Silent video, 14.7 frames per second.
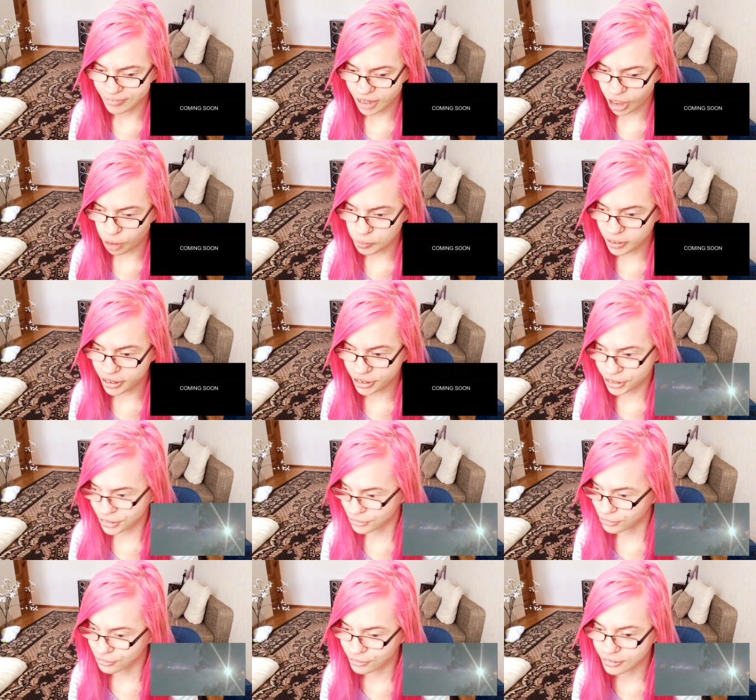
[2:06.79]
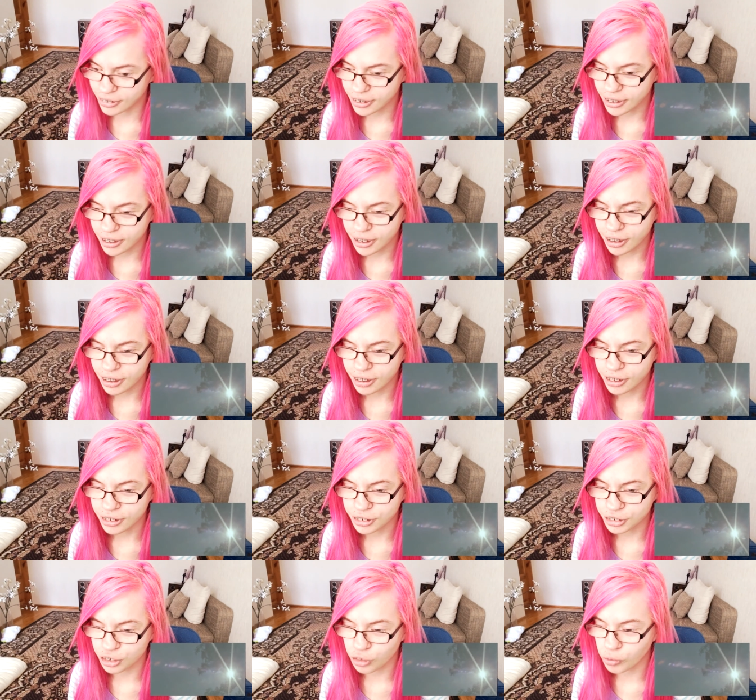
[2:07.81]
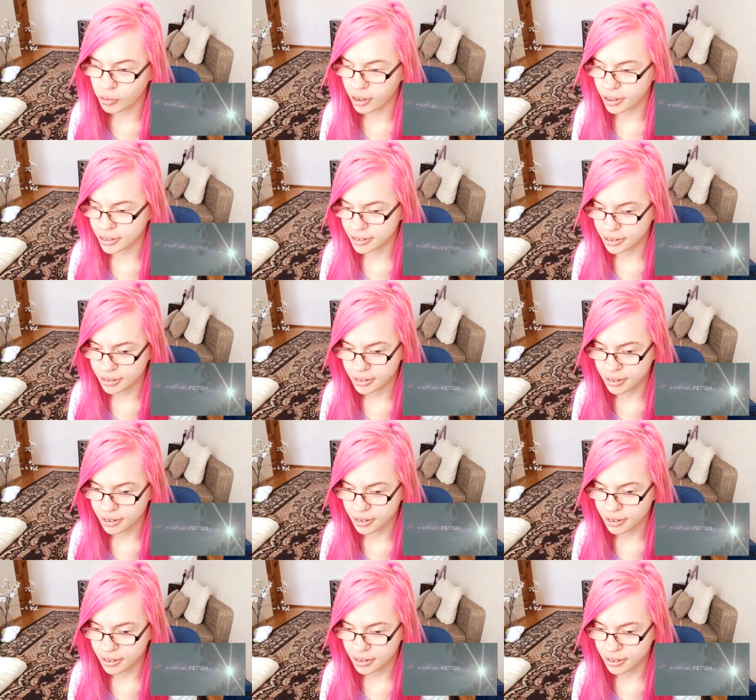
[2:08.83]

Coming soon. To what?